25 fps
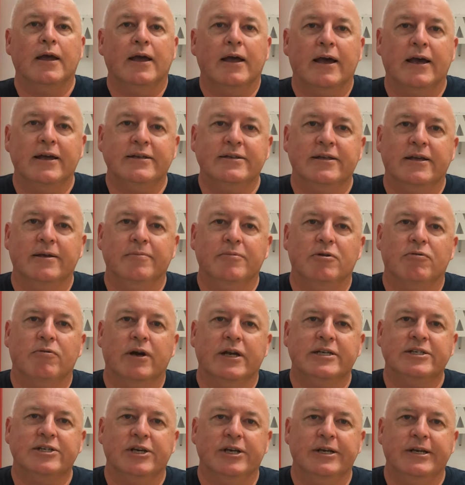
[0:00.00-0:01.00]
Hey Team
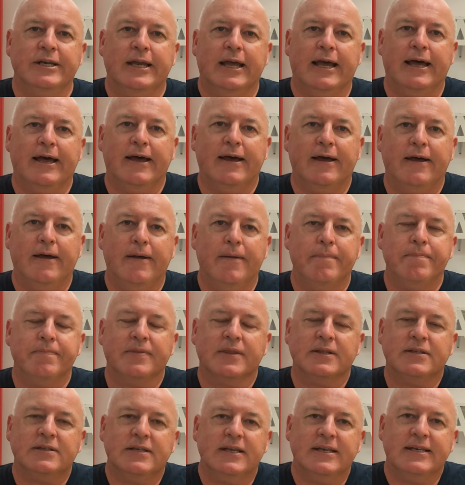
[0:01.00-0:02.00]
Direction,
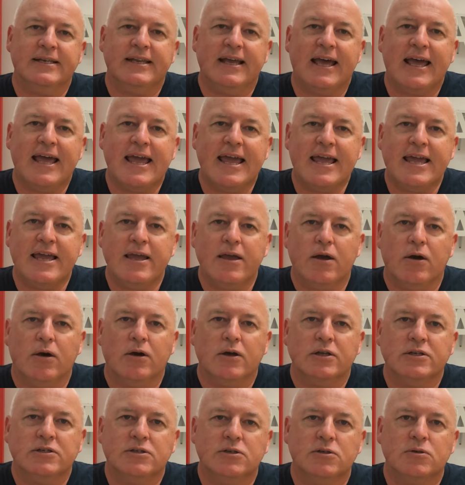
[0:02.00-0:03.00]
today
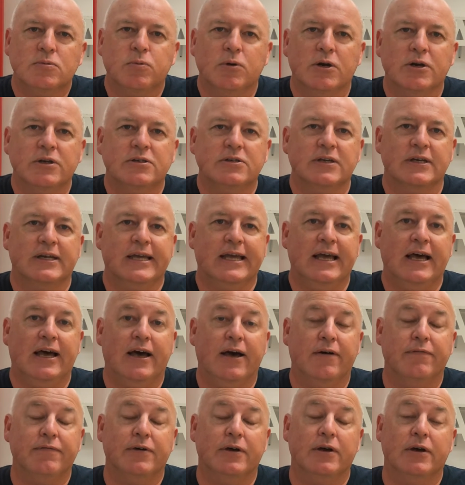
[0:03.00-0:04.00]
I just wanted to
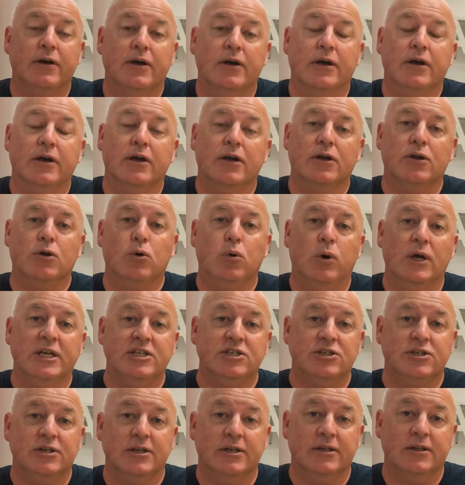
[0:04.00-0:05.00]
cover a
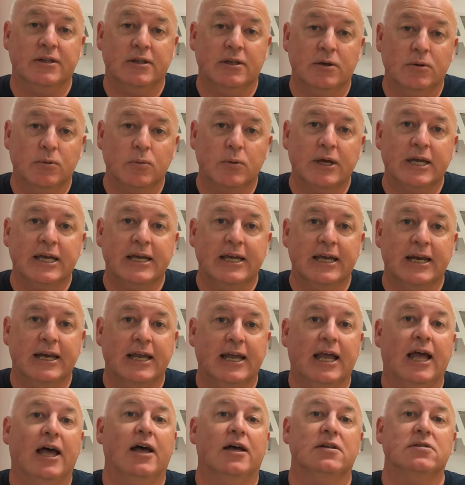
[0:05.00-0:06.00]
question that we're
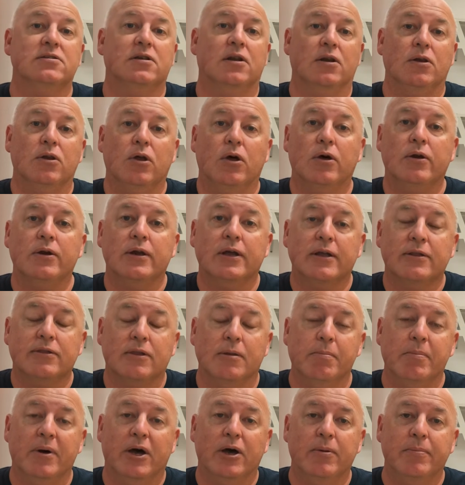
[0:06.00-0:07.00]
getting asked a lot at
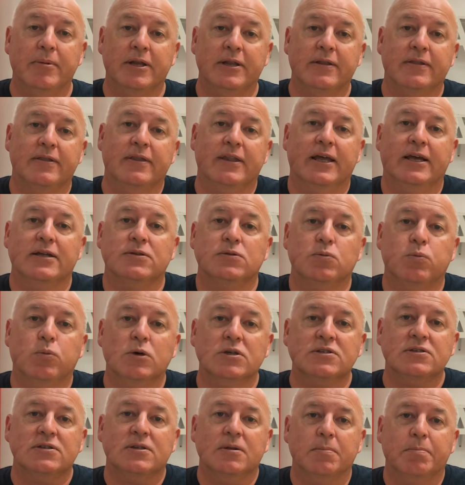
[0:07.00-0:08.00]
the moment, and that's
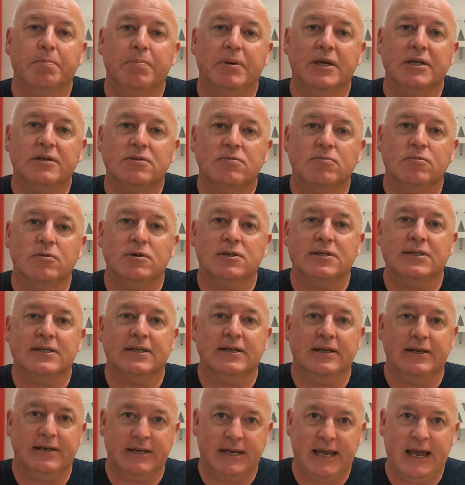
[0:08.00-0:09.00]
what's the best
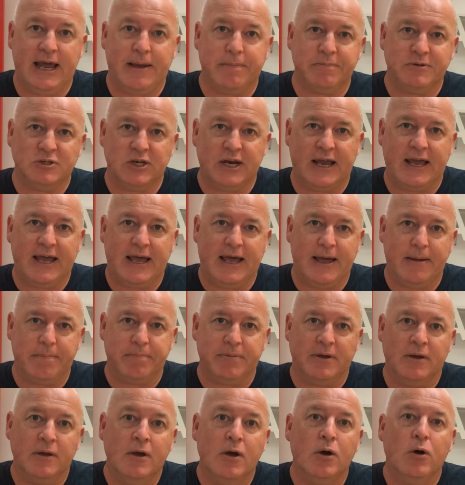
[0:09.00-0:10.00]
receipt capture
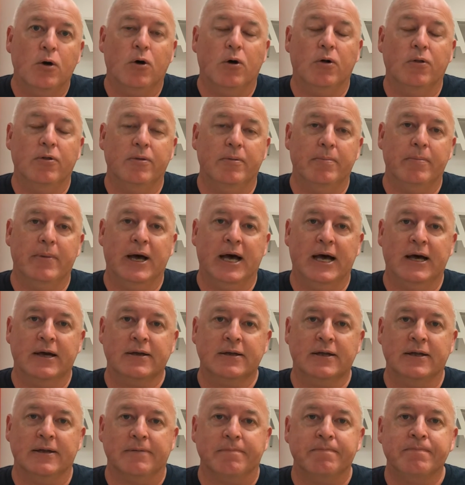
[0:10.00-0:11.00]
app on the
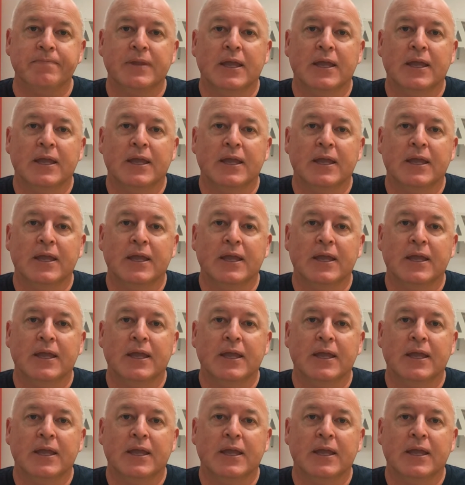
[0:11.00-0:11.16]
market?